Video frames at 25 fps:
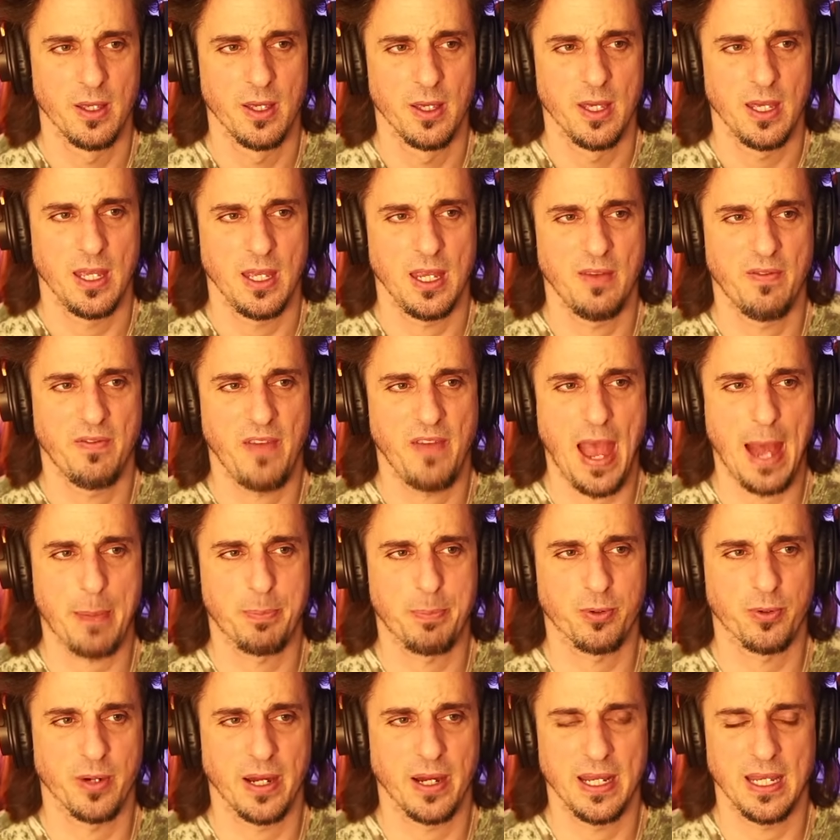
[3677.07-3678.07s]

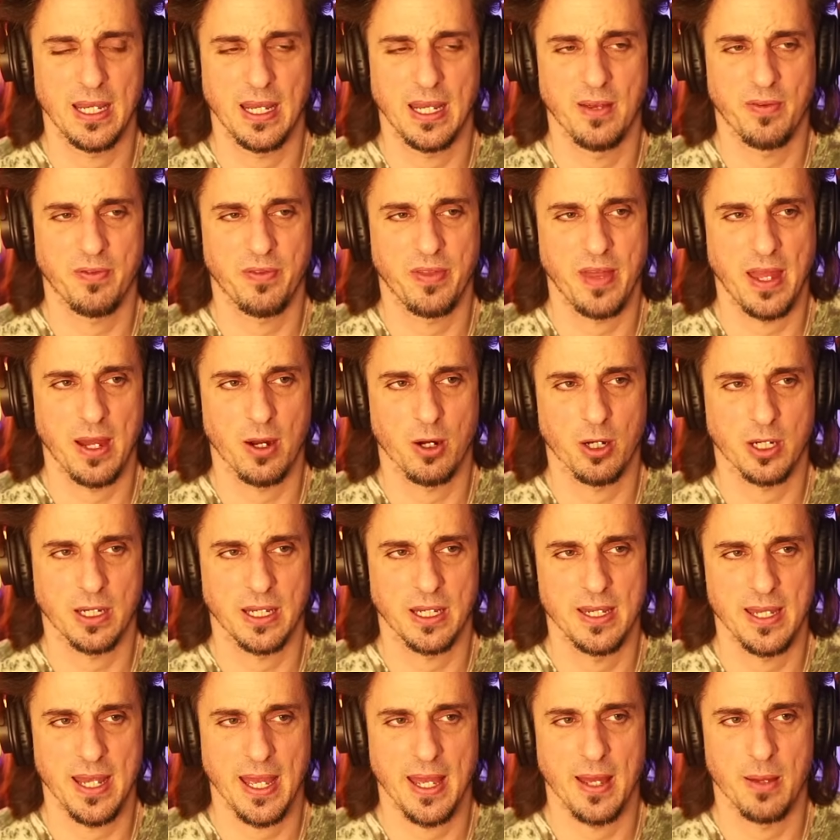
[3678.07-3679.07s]
evaporate if they are
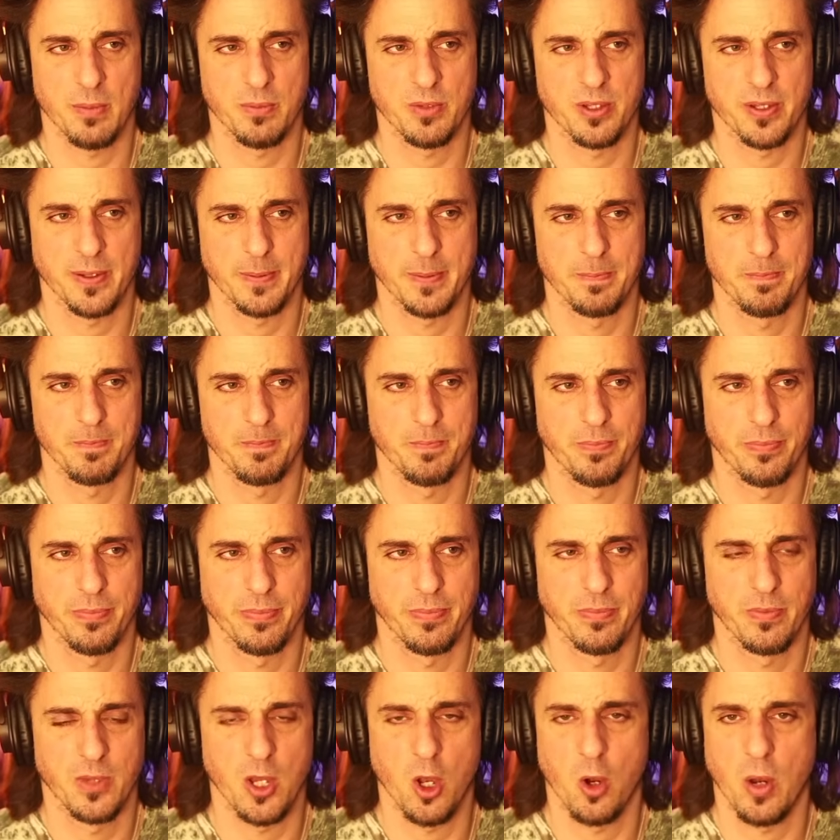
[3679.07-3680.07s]
condemned,
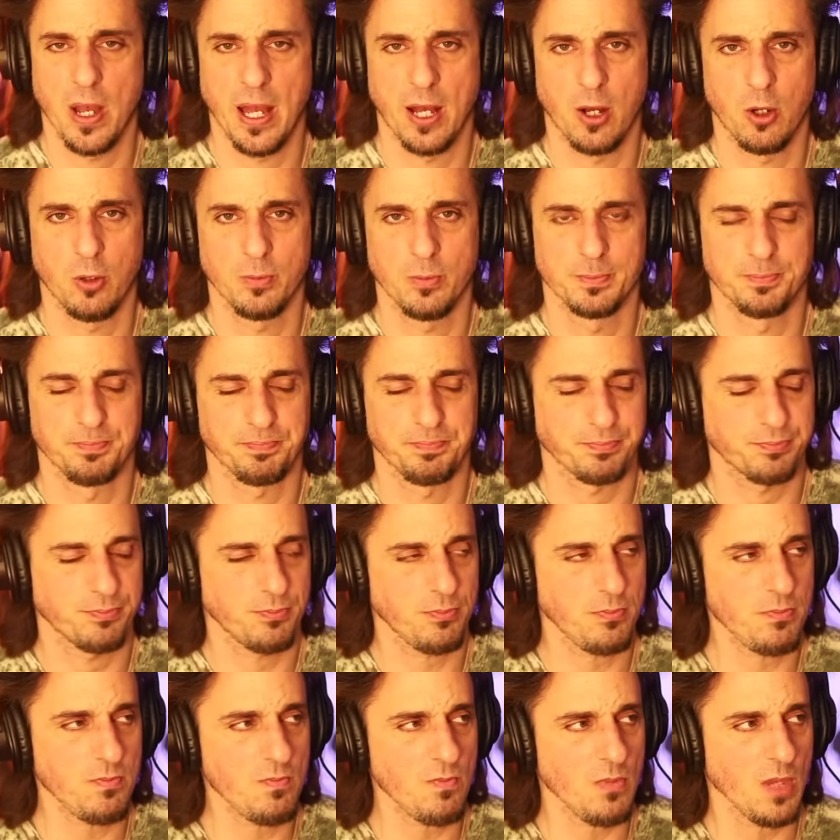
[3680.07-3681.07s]
no hell,
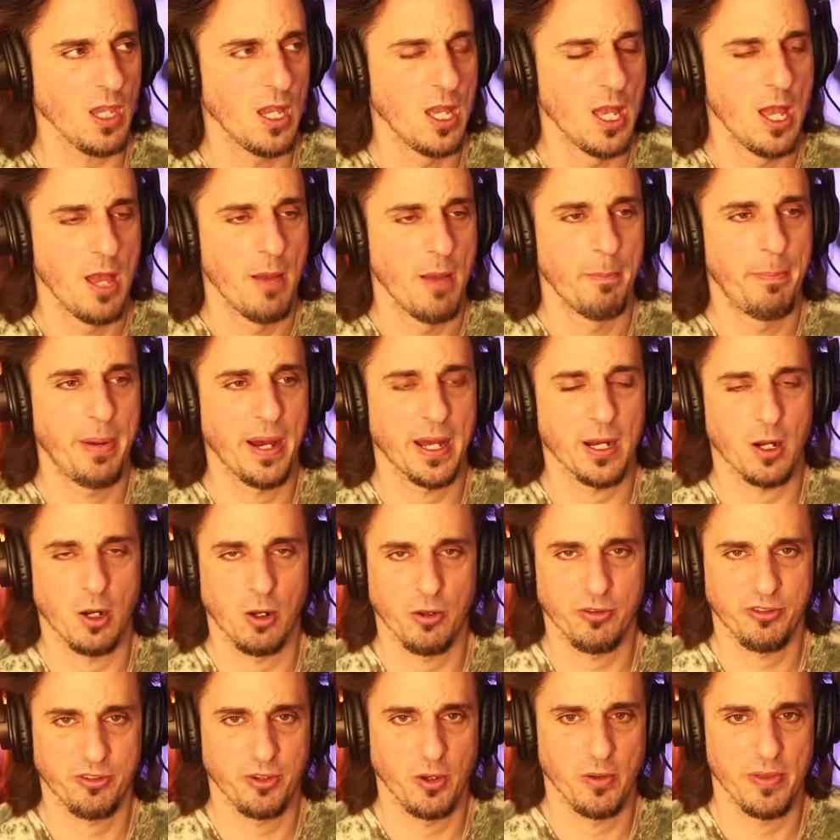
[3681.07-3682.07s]
but
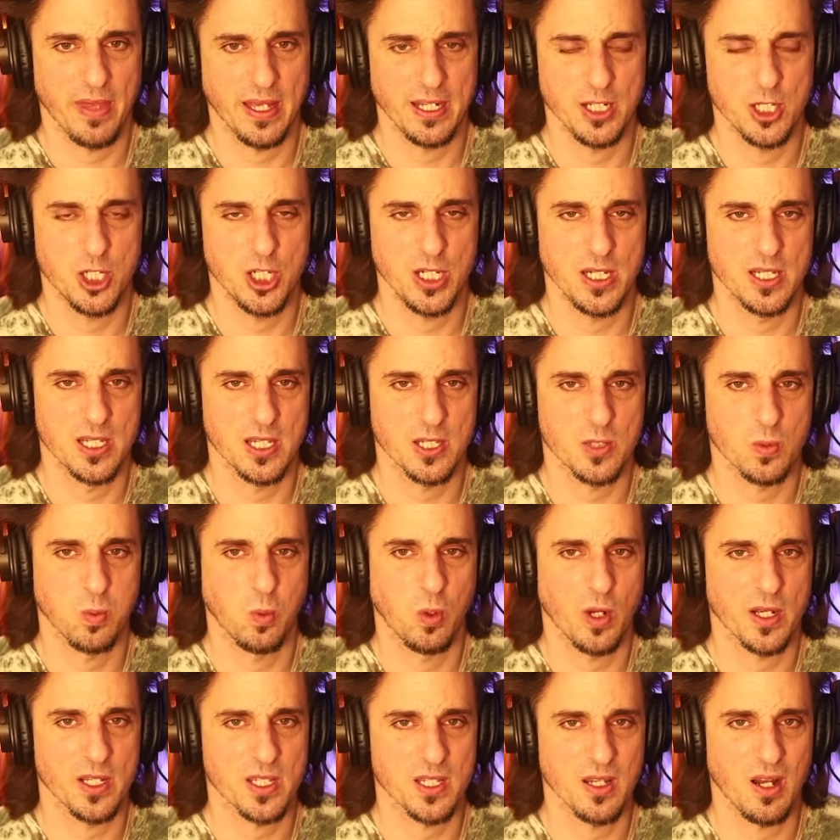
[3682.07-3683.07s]
also that Jesus
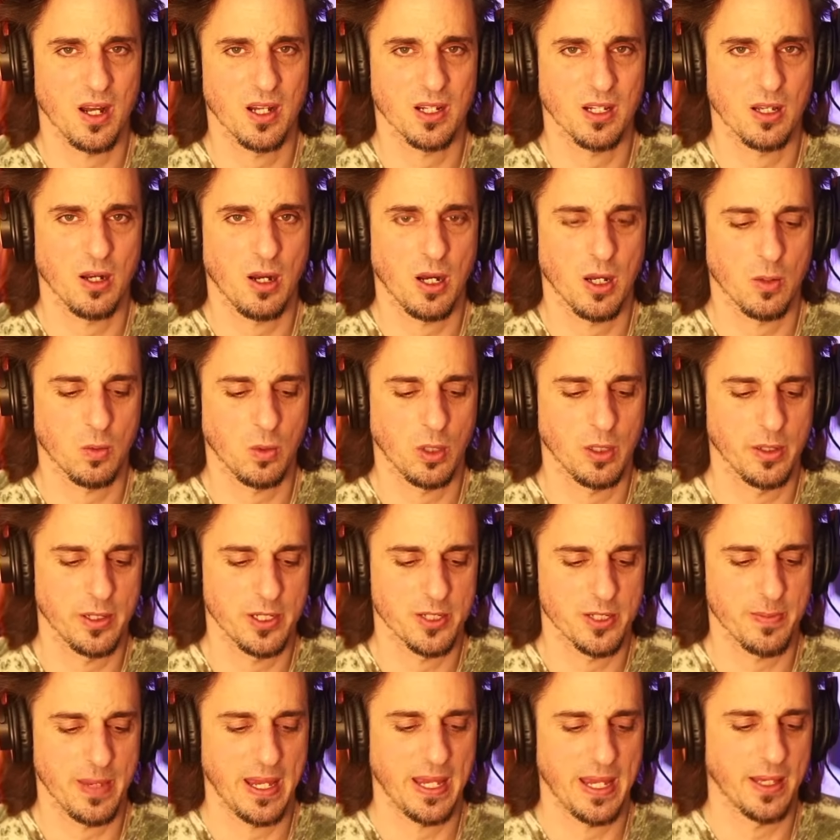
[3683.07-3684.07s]
was not God while
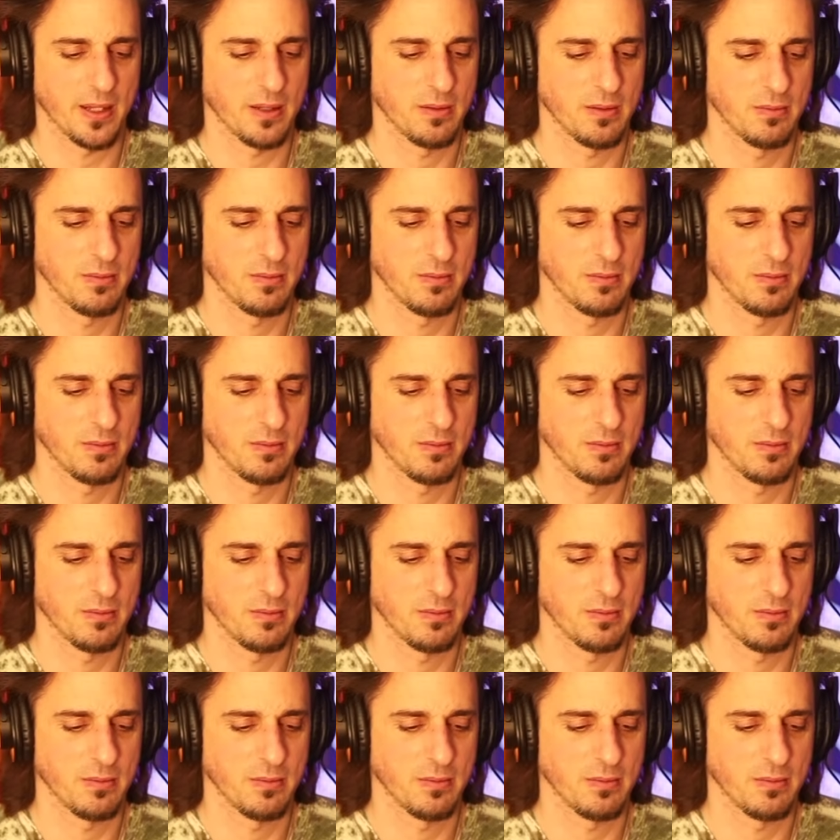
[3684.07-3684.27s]
he's man.